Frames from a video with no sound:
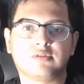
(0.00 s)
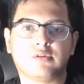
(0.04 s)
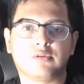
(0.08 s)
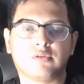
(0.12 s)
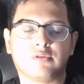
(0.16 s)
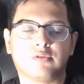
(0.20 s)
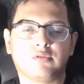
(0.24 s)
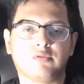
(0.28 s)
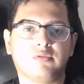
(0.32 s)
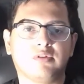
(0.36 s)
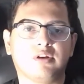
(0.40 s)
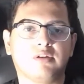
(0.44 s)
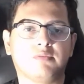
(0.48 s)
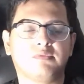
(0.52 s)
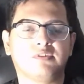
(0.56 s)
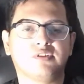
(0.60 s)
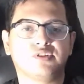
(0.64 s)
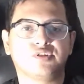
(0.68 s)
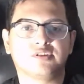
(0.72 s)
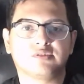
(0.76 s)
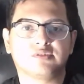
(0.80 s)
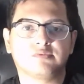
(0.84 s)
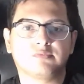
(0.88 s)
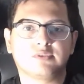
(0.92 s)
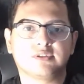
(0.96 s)
or whoever
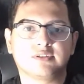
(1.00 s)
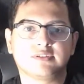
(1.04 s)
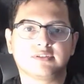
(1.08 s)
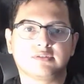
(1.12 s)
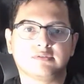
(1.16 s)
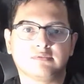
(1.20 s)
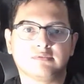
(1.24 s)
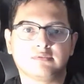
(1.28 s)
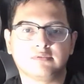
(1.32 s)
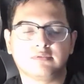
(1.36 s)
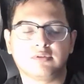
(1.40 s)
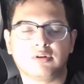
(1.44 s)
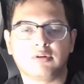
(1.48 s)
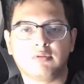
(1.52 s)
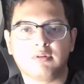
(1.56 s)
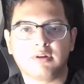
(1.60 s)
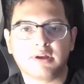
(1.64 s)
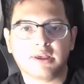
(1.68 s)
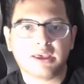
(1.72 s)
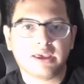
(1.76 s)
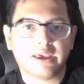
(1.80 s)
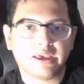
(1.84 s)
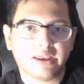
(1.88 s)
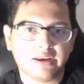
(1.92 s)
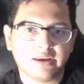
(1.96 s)
just wants to go
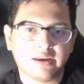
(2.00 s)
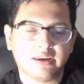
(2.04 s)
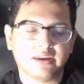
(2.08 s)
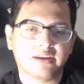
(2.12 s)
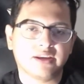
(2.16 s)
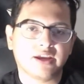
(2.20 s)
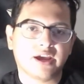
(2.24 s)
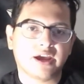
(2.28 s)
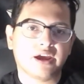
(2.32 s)
ahead and